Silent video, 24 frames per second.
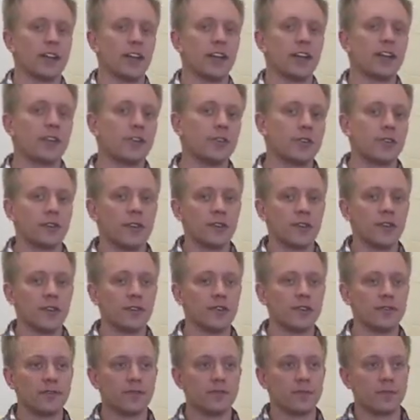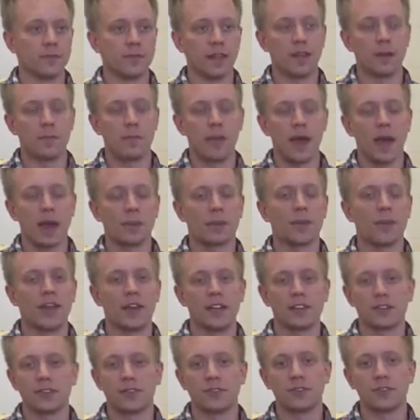and you could then map
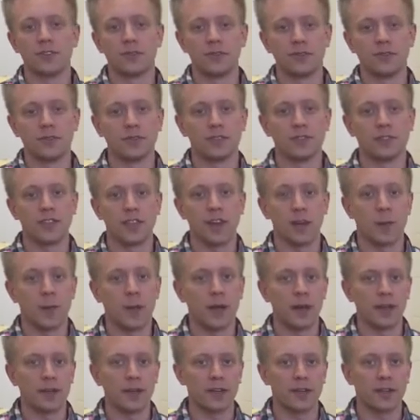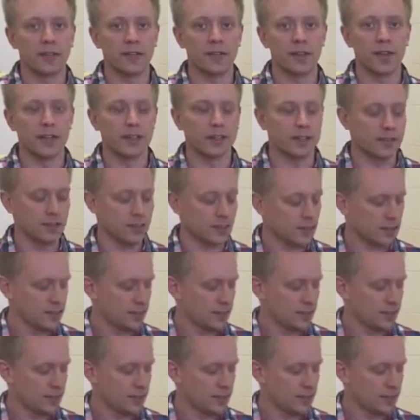that to, say, a whammy effect.